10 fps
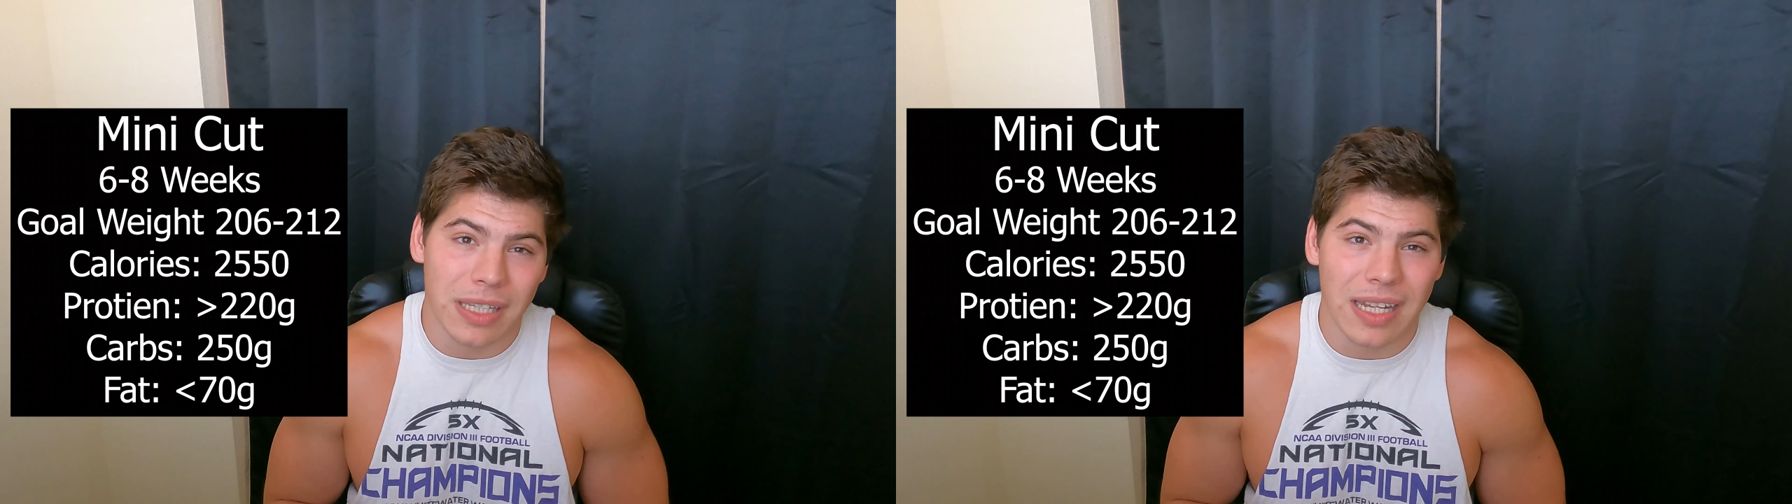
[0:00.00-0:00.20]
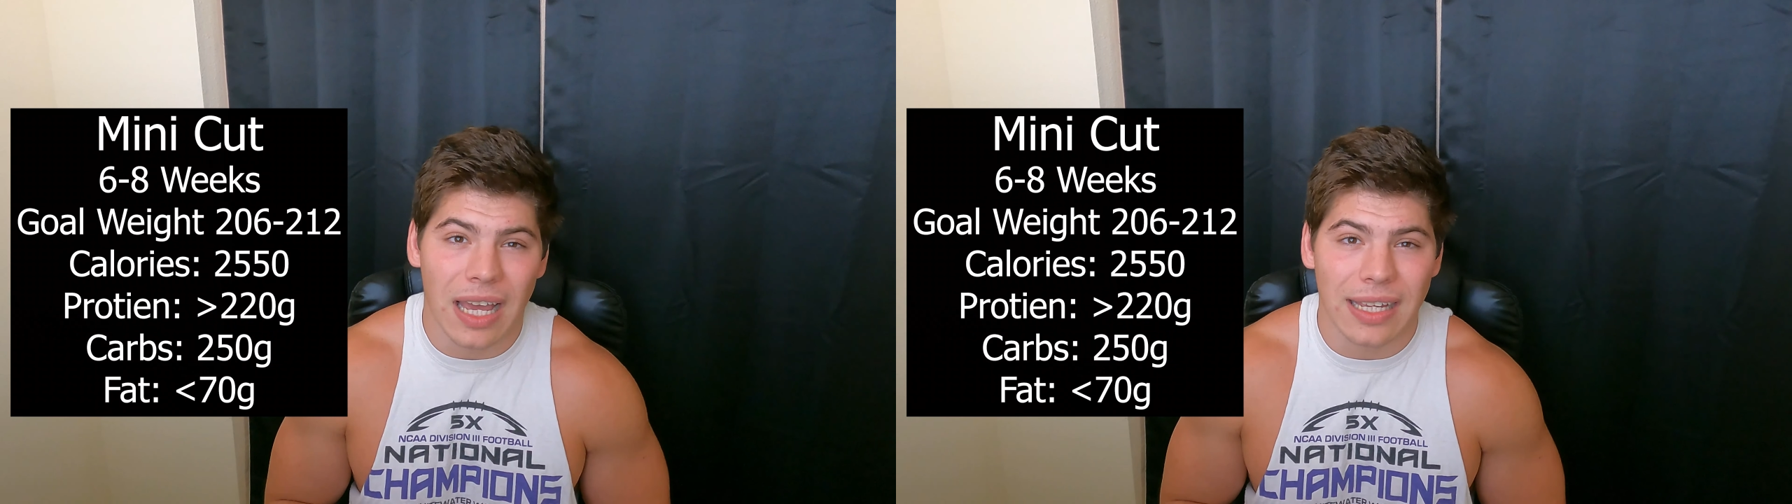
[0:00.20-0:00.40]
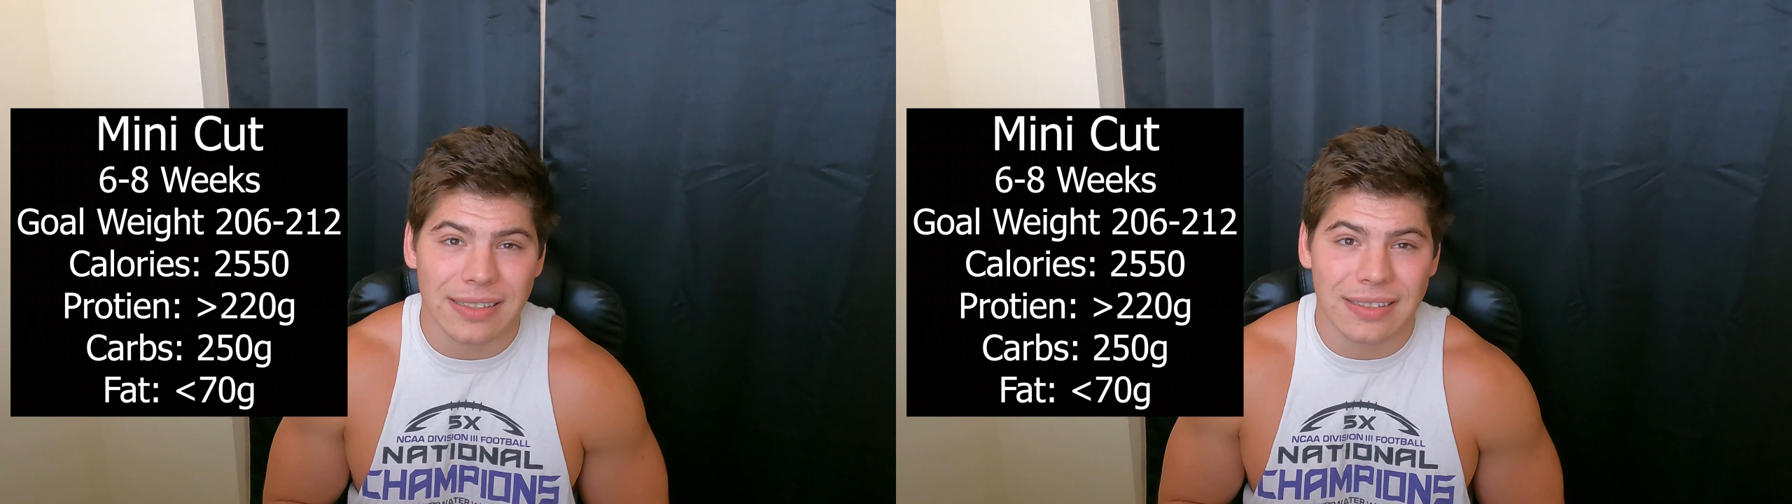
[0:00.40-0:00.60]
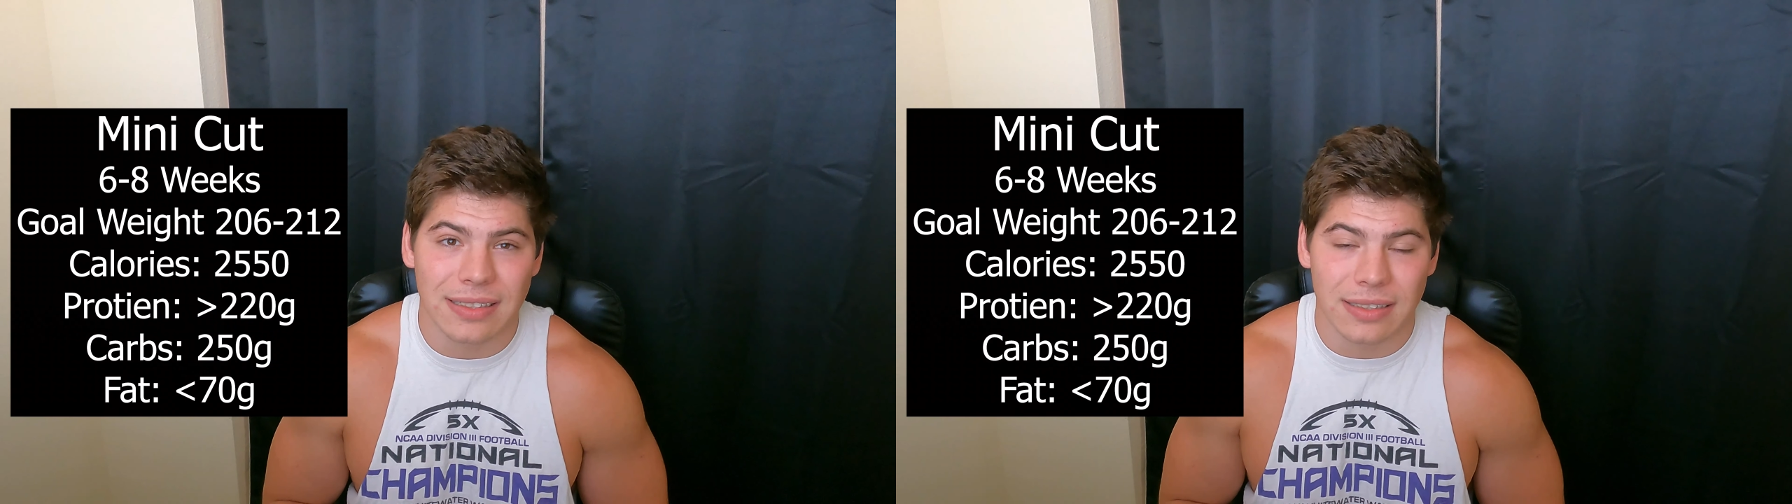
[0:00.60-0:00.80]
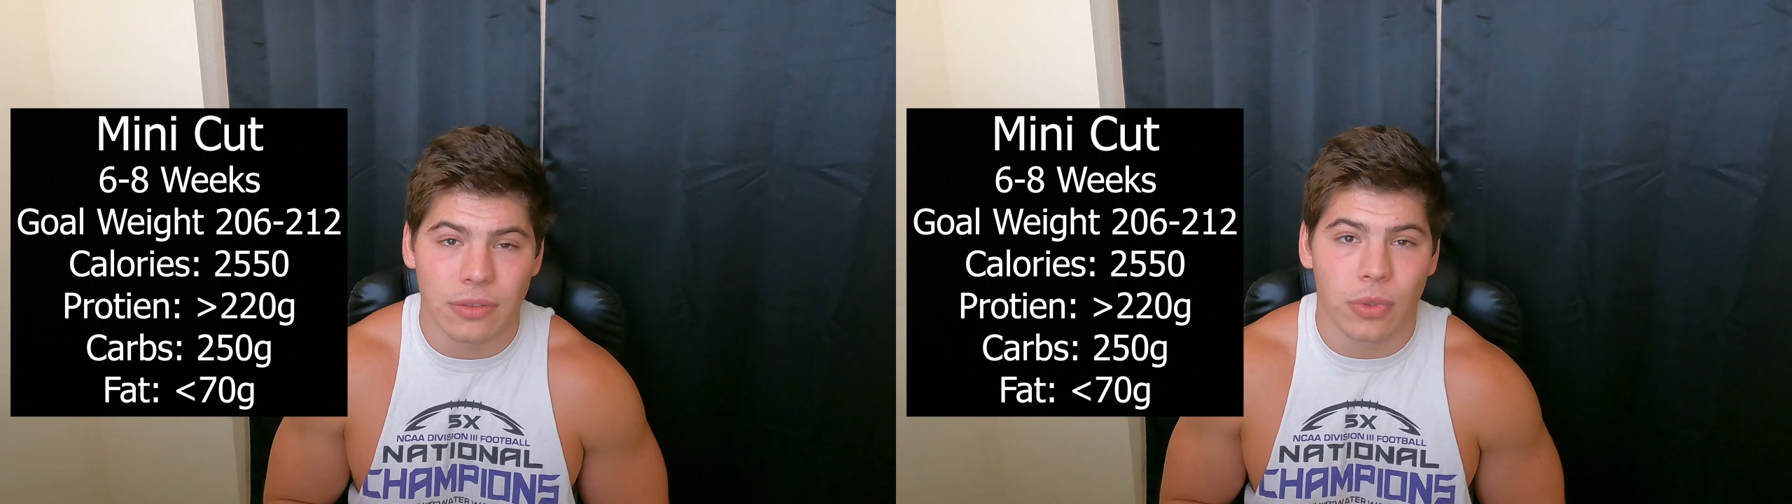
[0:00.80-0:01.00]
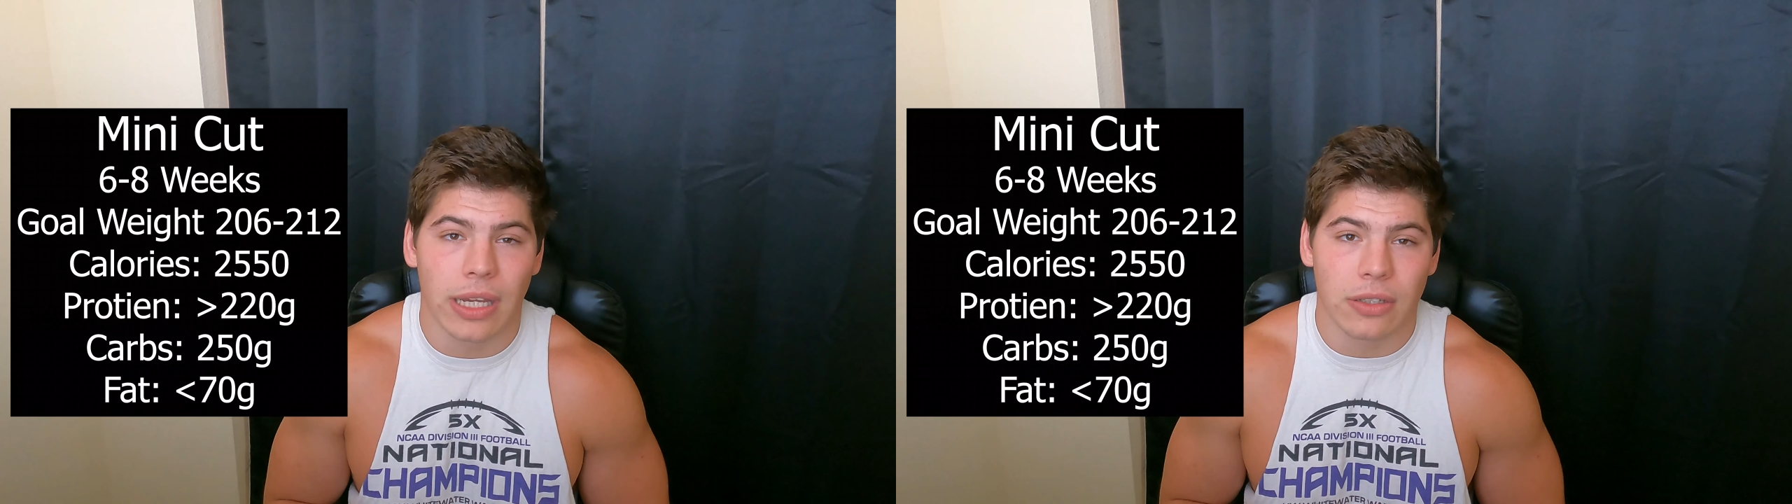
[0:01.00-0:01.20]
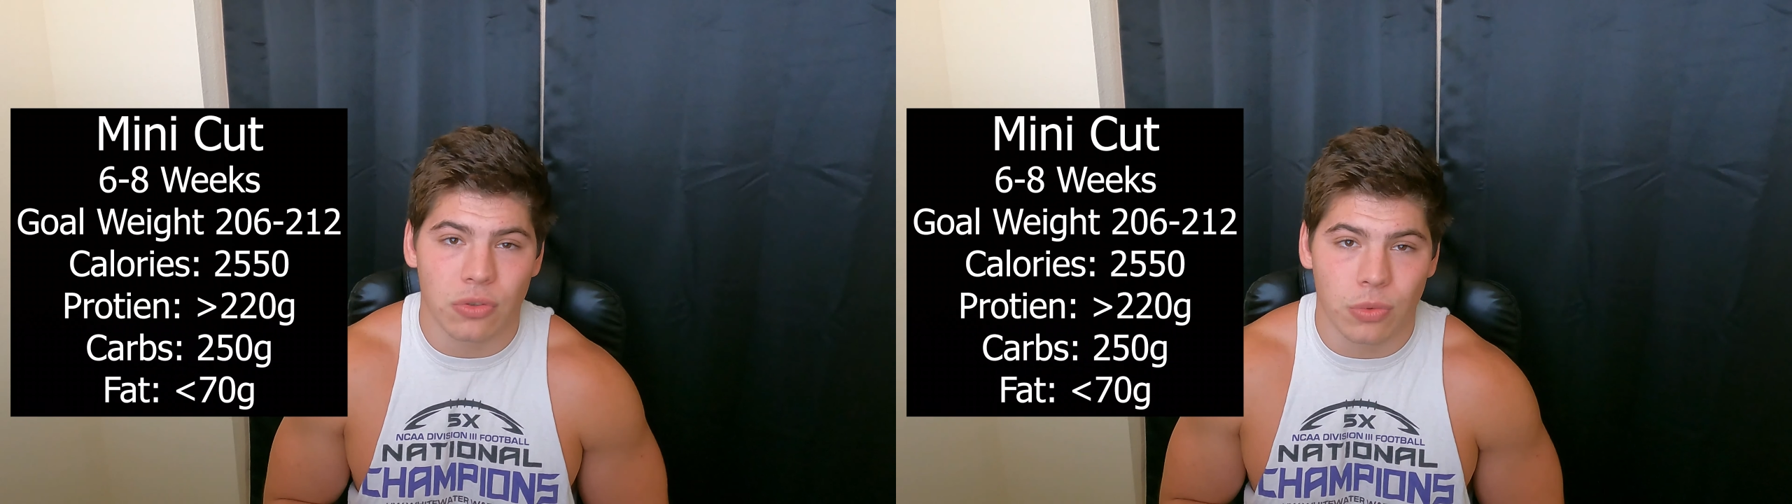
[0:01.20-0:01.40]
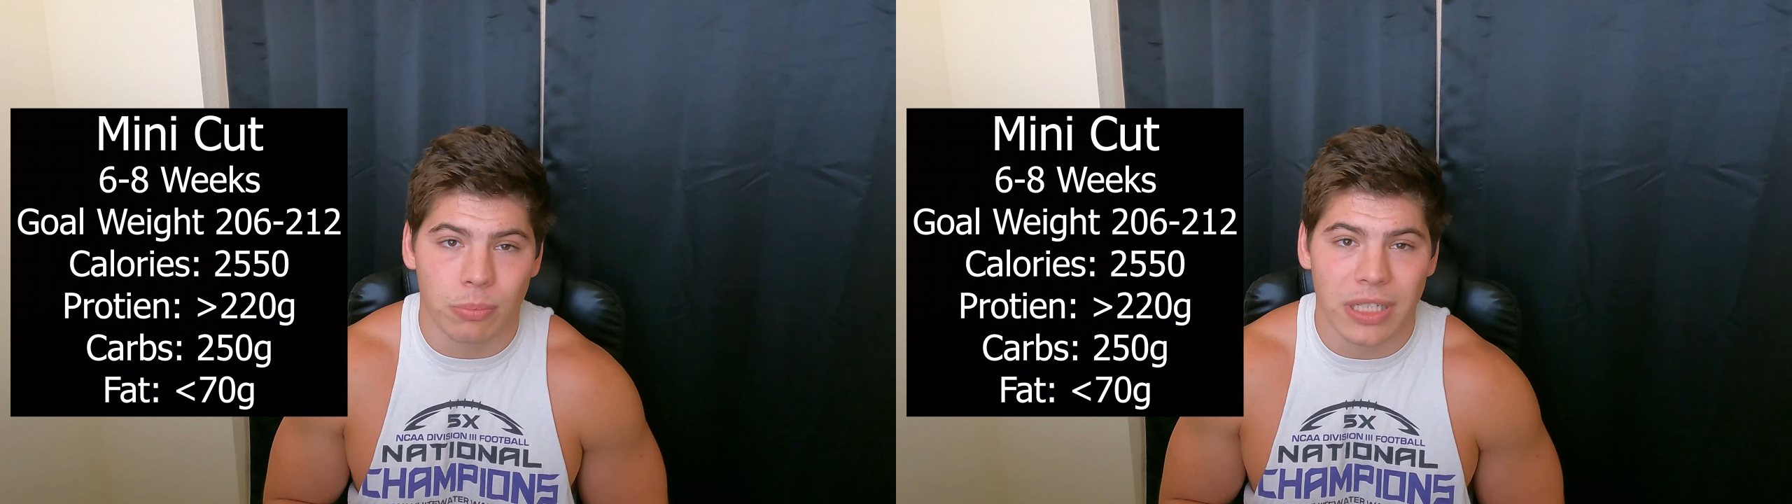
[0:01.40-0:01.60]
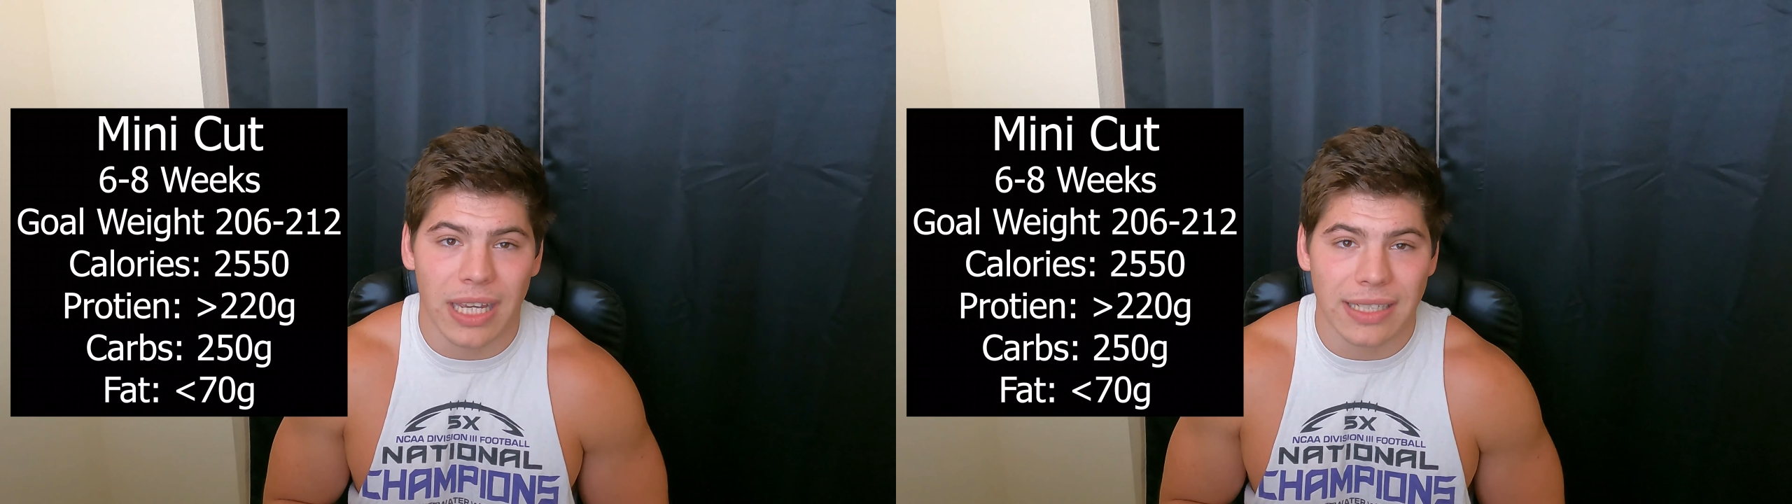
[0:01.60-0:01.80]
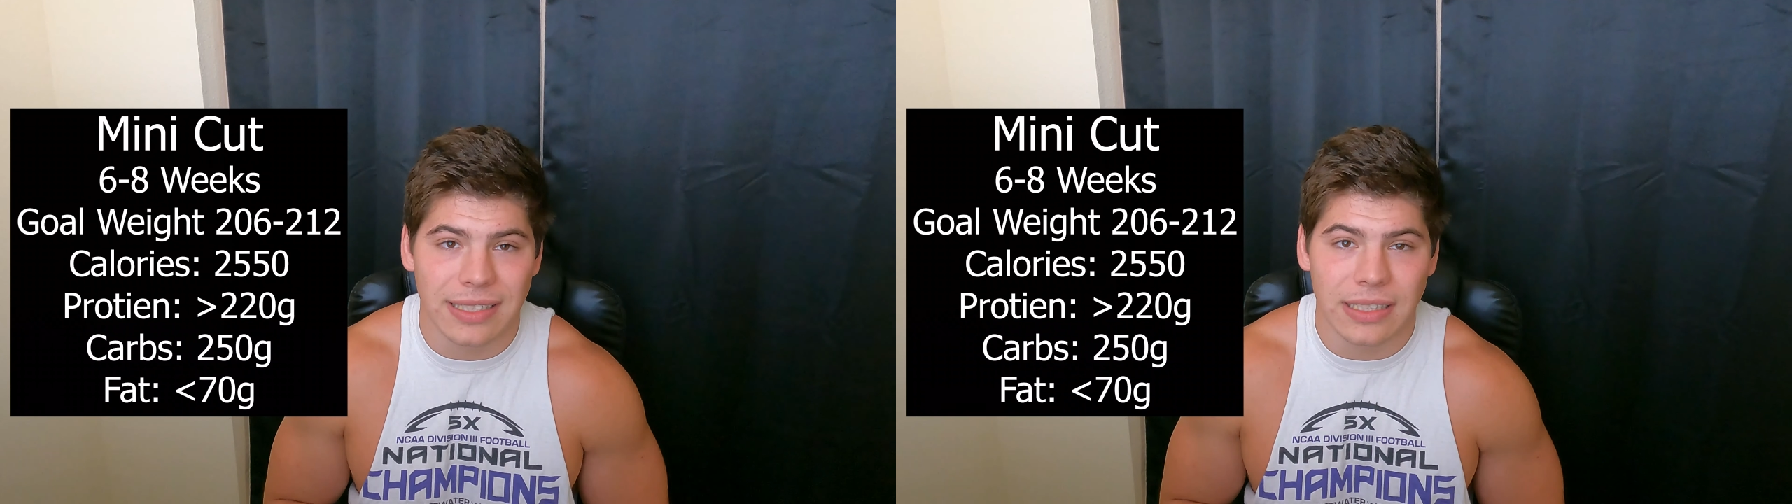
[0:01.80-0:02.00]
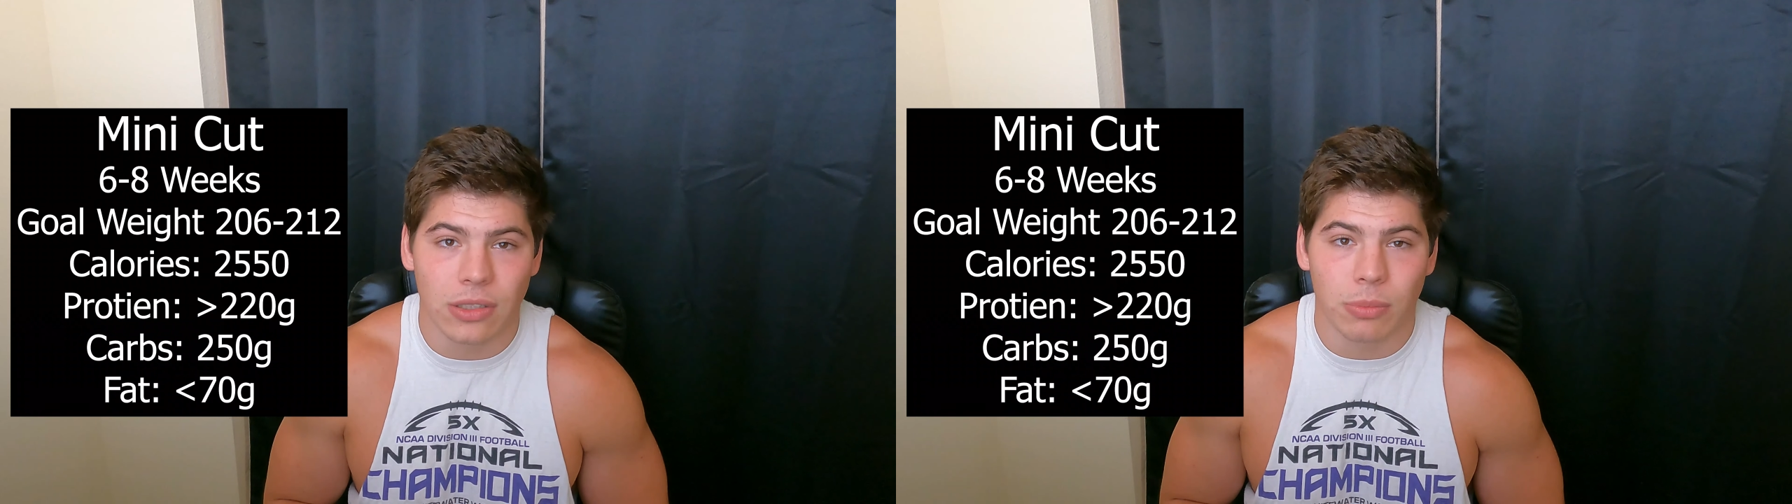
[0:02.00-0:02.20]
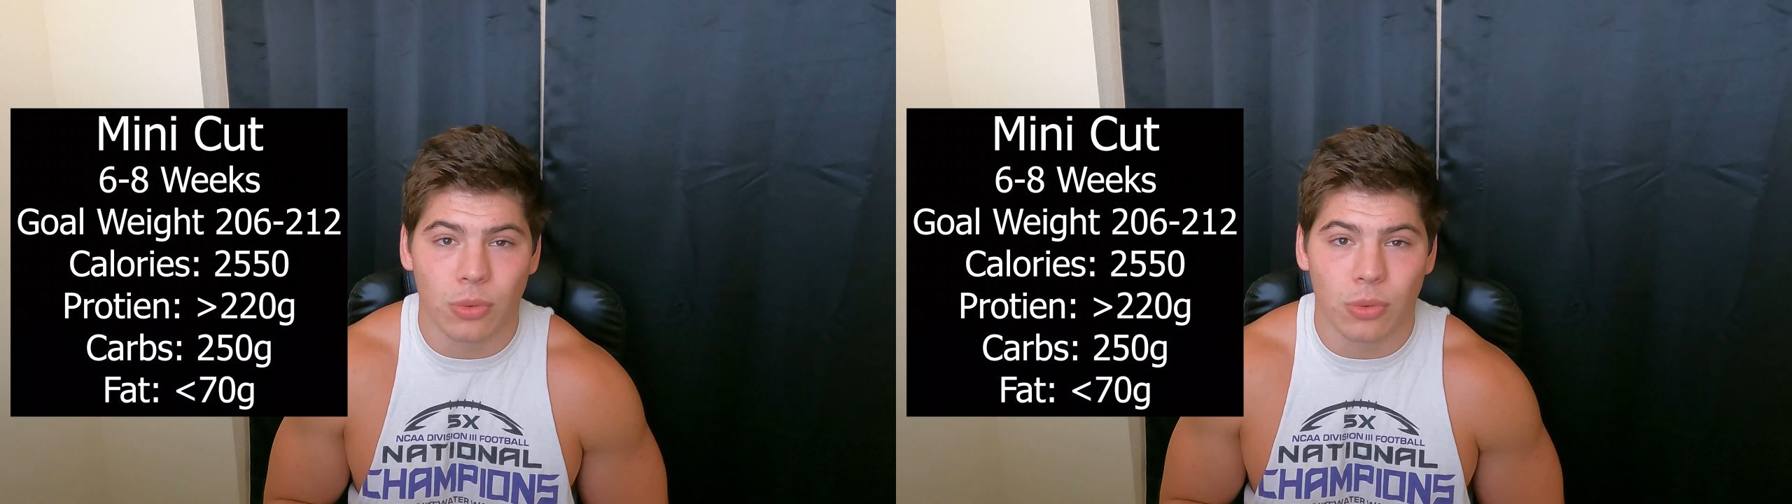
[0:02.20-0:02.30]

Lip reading: to high 60 range would be ideal,